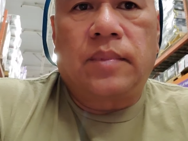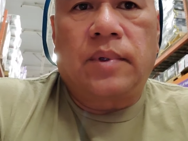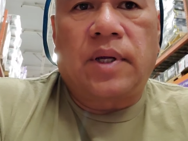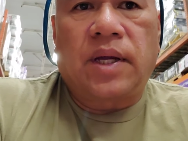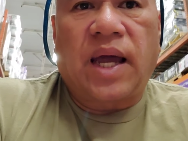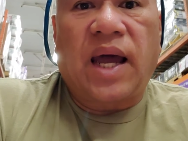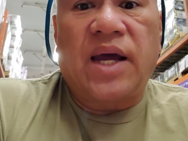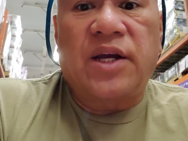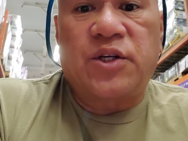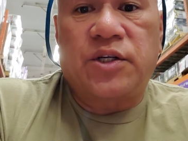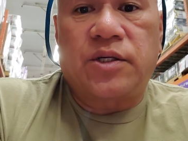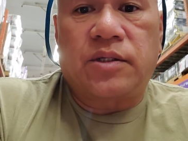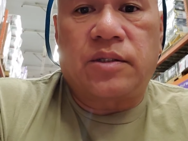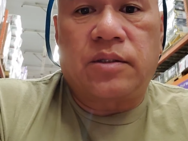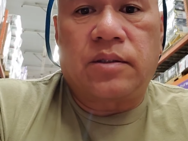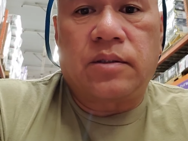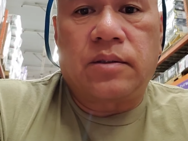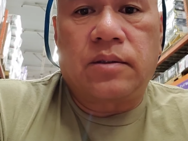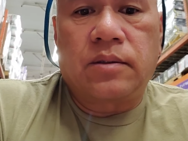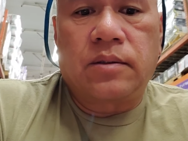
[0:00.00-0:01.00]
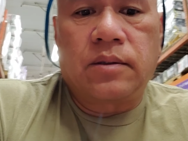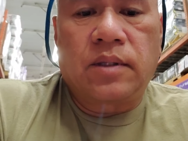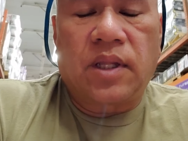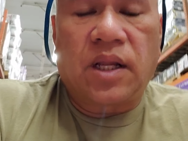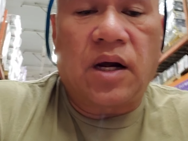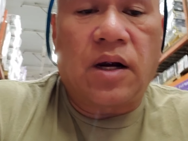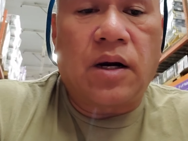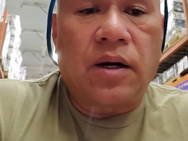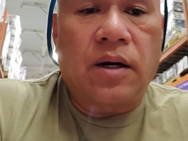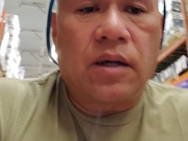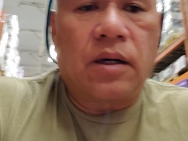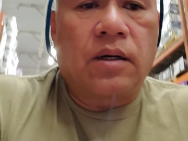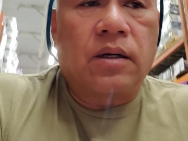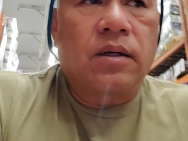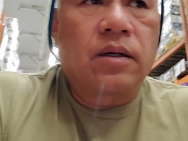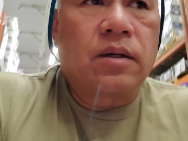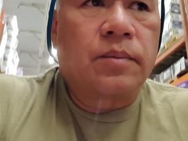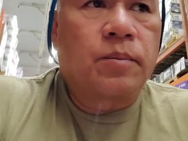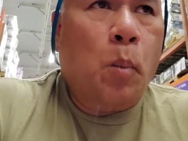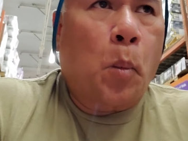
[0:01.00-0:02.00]
ashes, lahar.
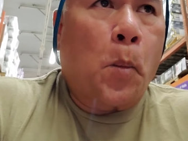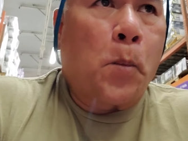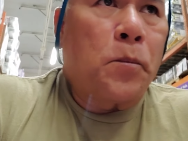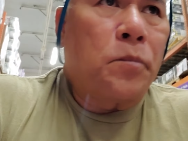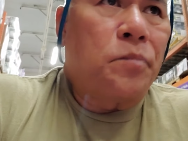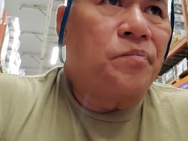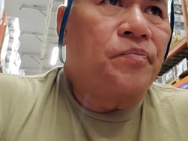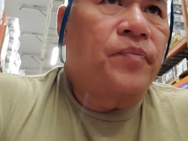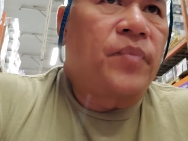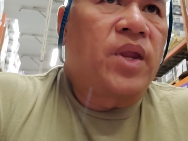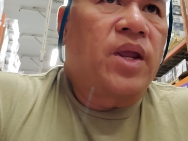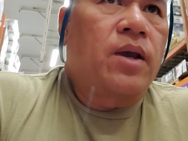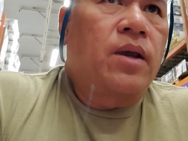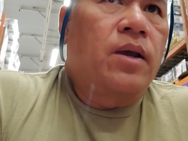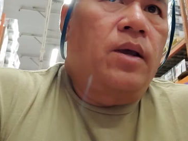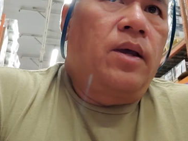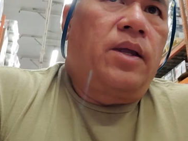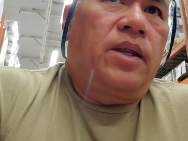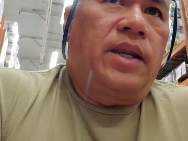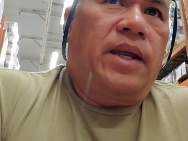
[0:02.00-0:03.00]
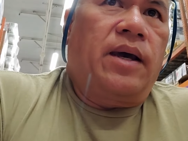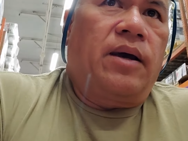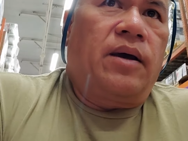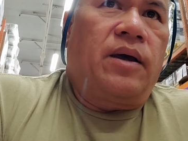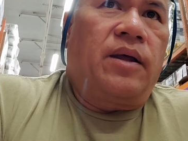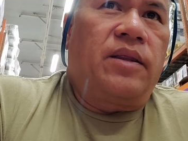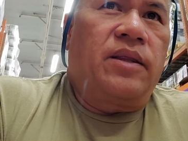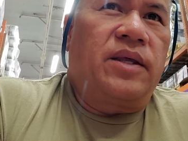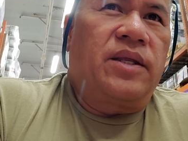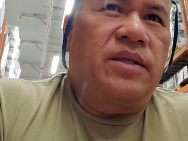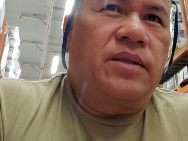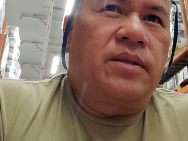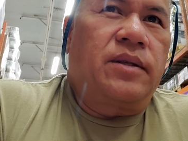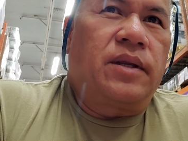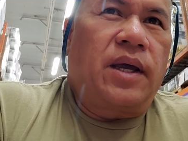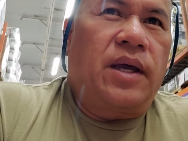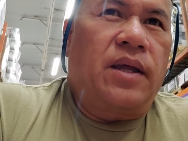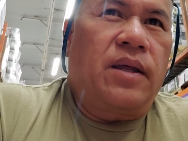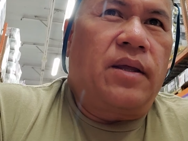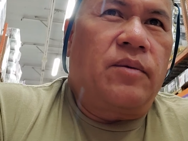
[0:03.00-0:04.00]
Now,
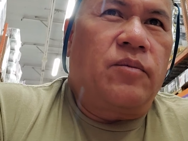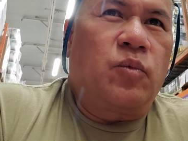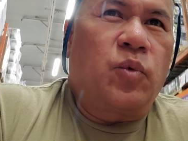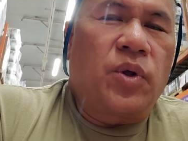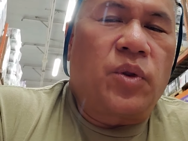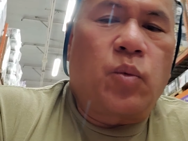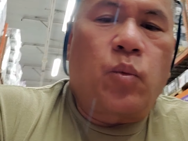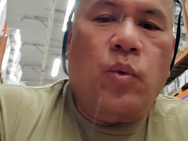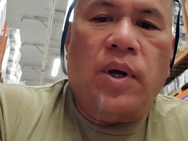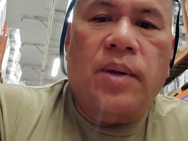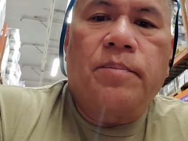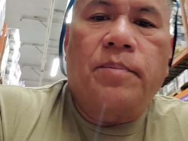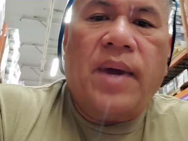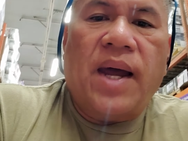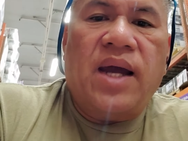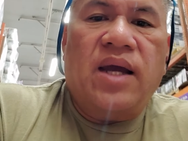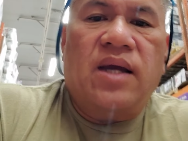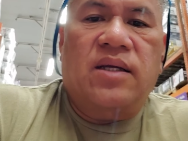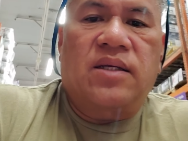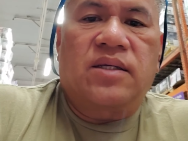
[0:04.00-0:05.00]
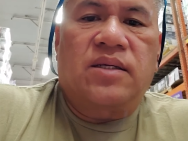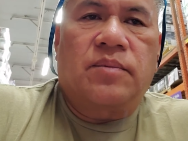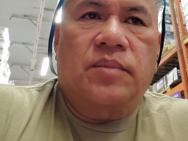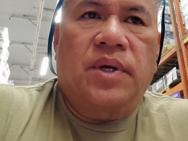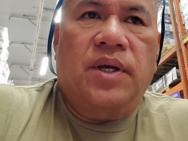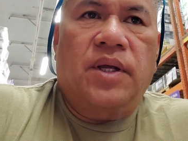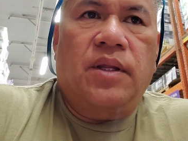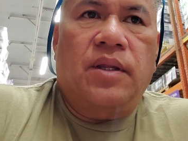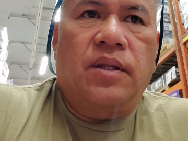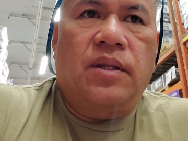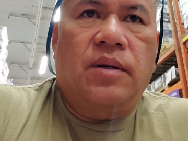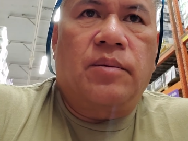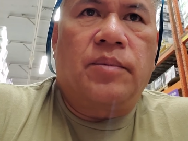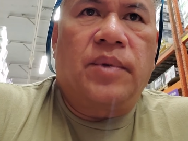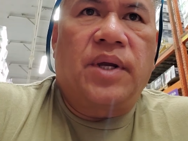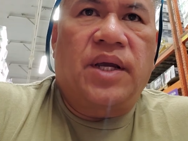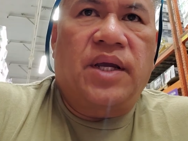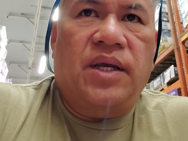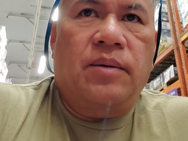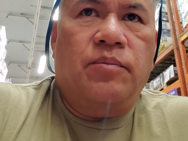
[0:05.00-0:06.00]
and with one bag of cement, they're
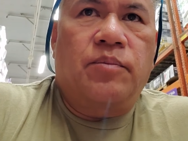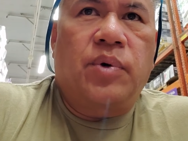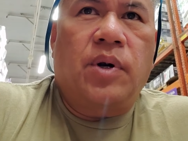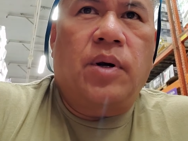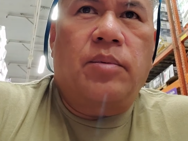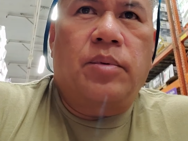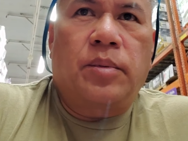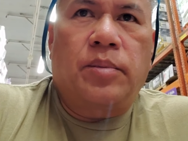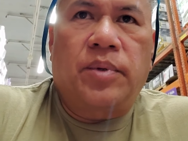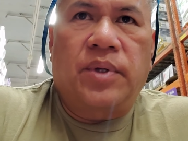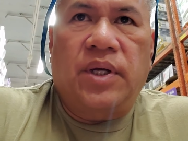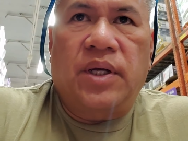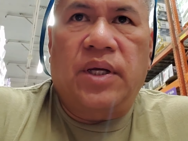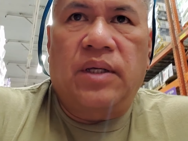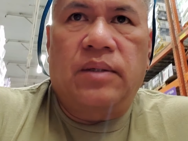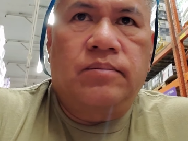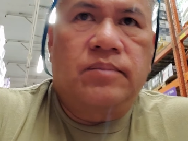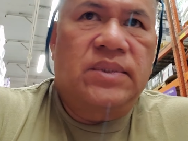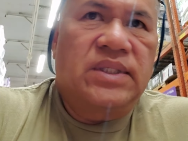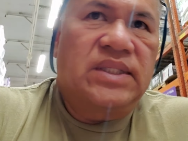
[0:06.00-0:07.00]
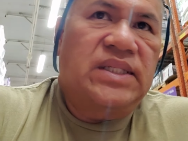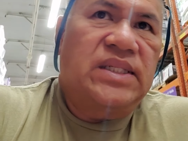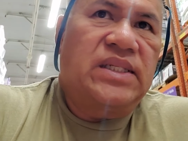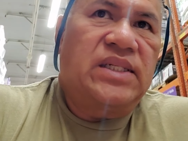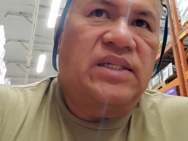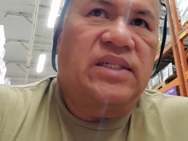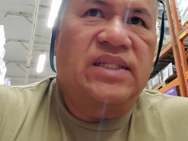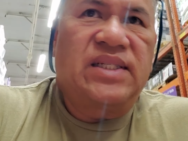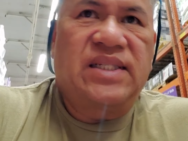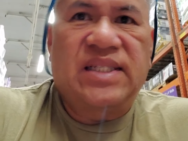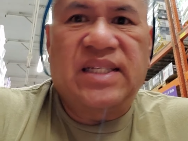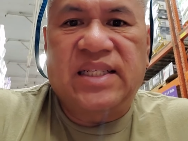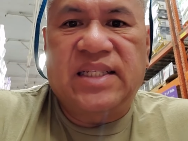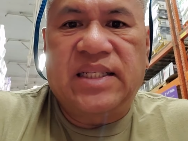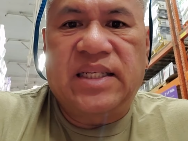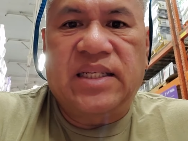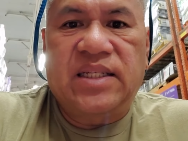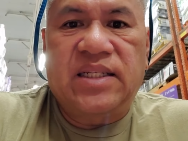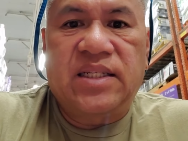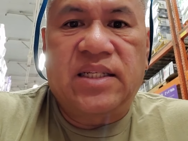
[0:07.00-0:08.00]
making probably
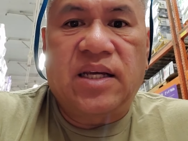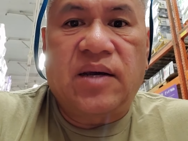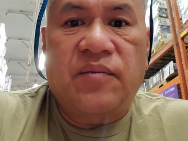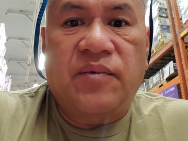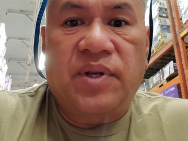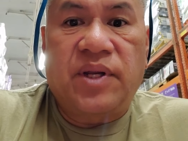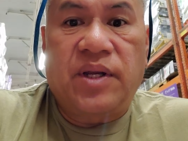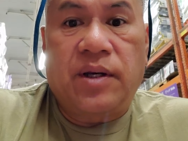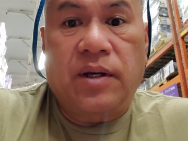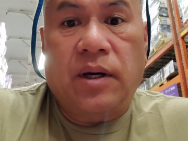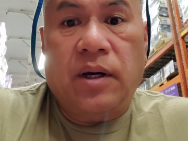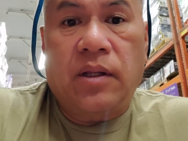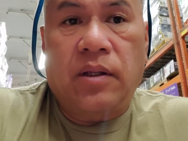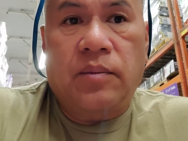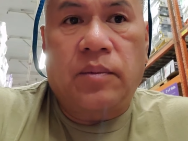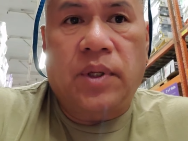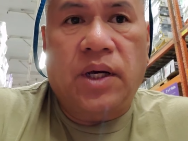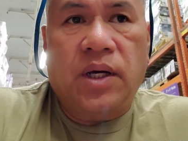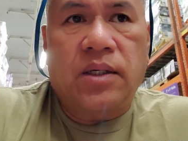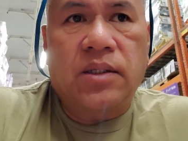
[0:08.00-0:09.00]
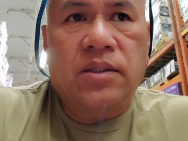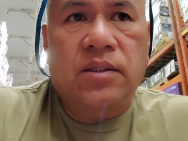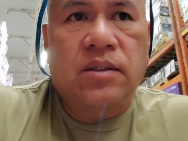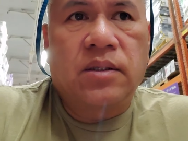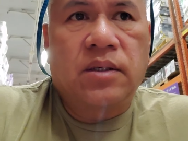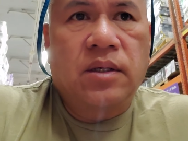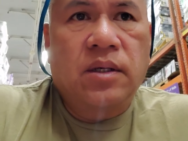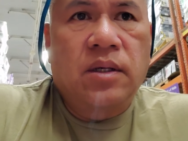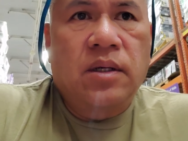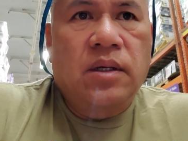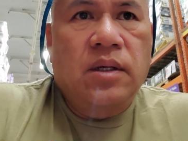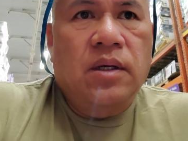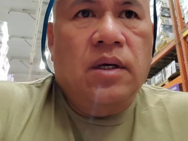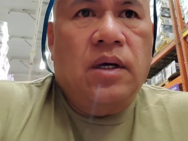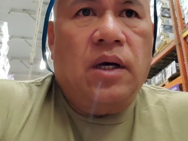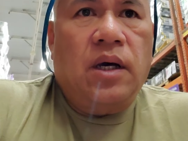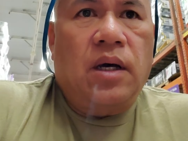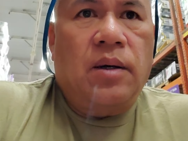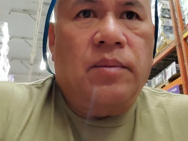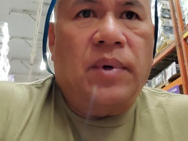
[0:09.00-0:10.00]
60, 70 hollow blocks.
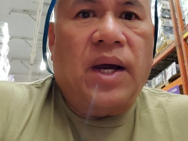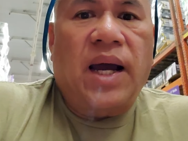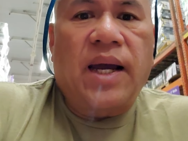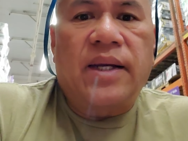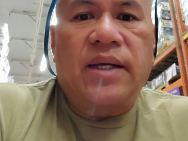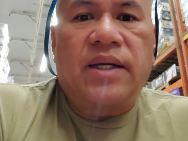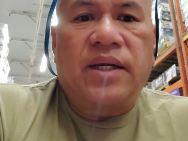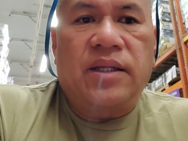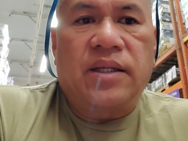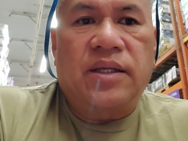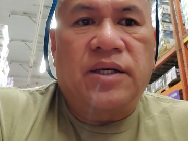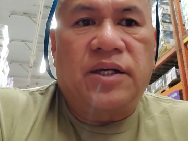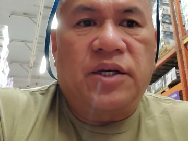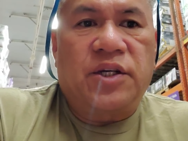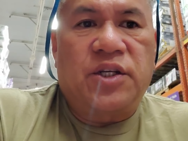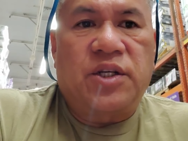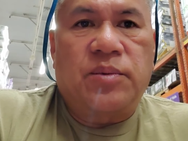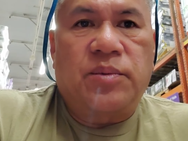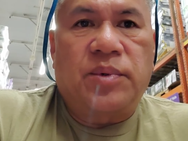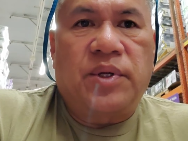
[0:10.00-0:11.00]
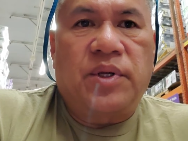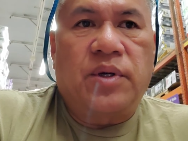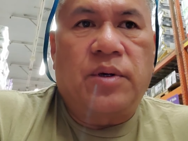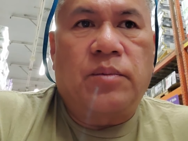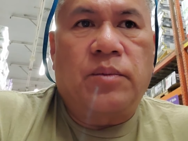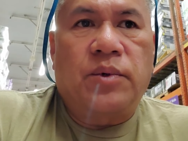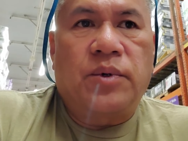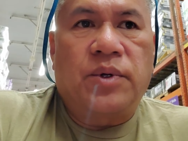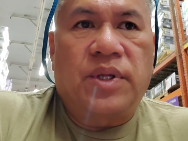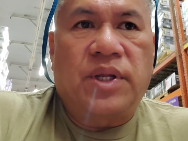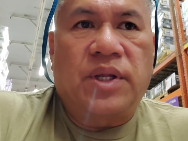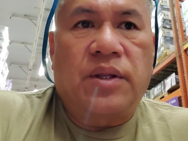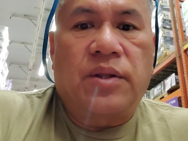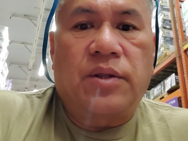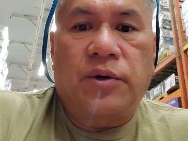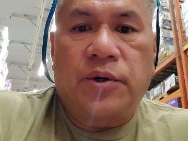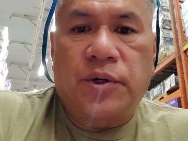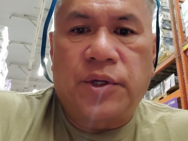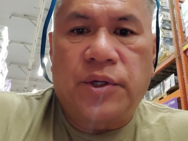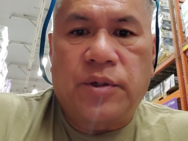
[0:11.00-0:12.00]
Ideally, it should be no more than
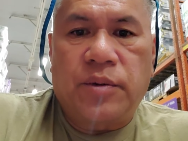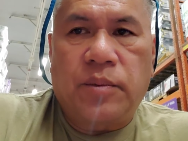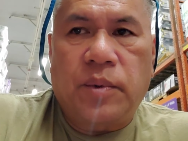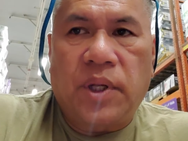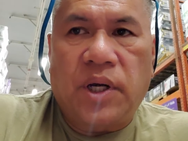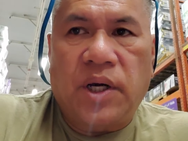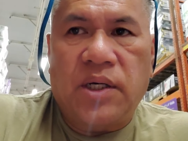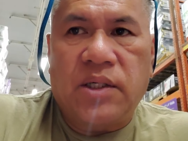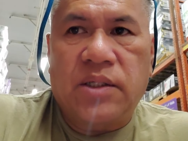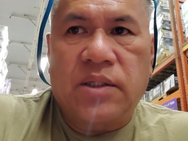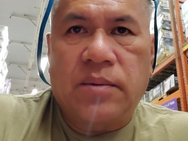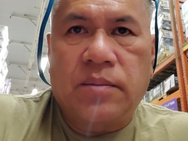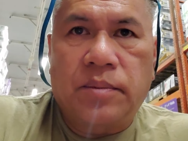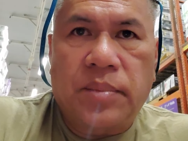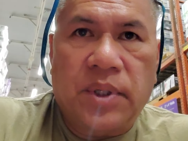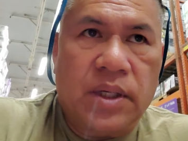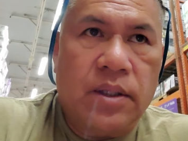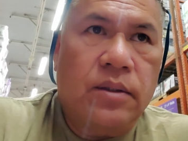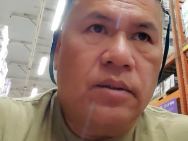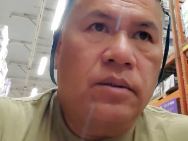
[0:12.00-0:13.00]
32 blocks, but